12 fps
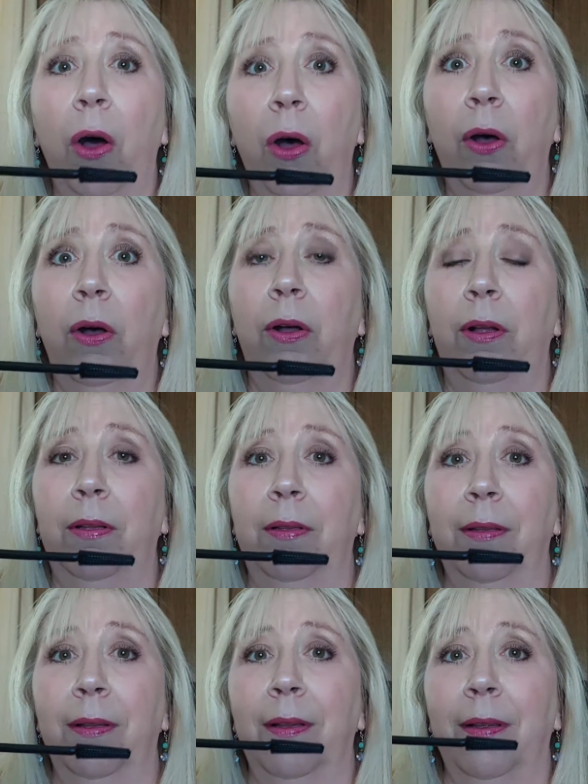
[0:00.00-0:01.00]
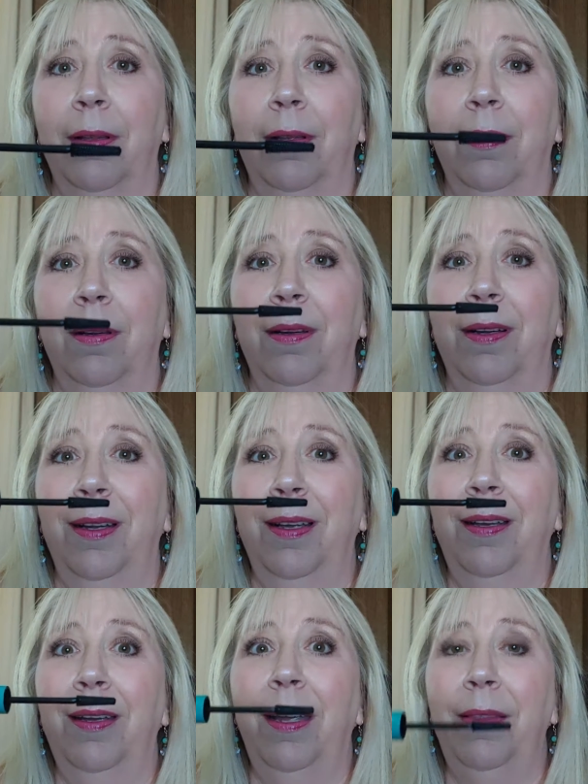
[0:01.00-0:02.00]
all,
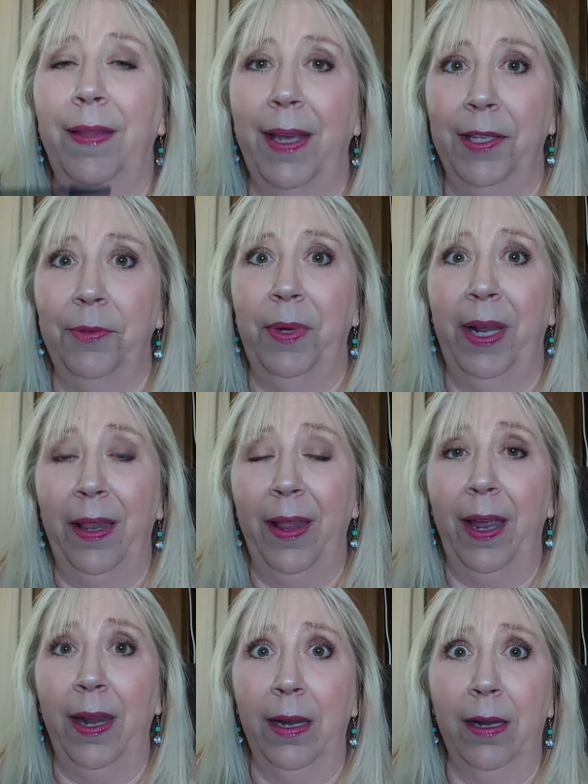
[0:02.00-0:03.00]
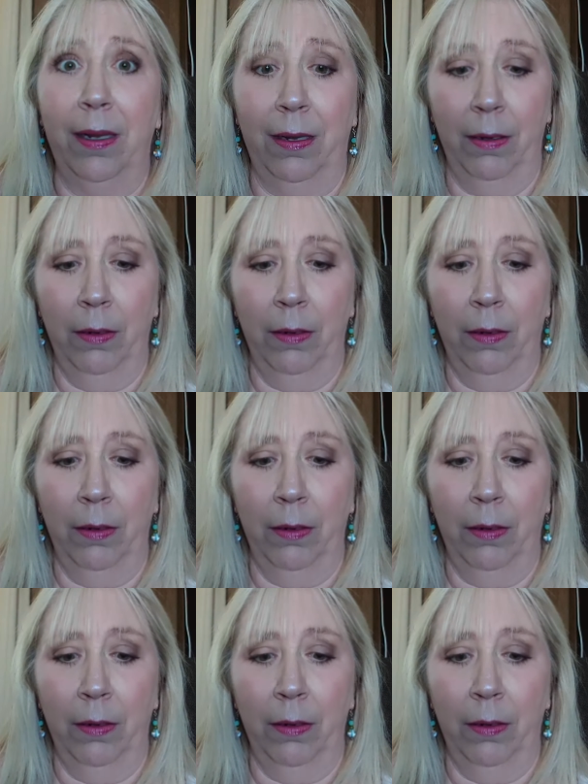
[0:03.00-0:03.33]
and that's what I like.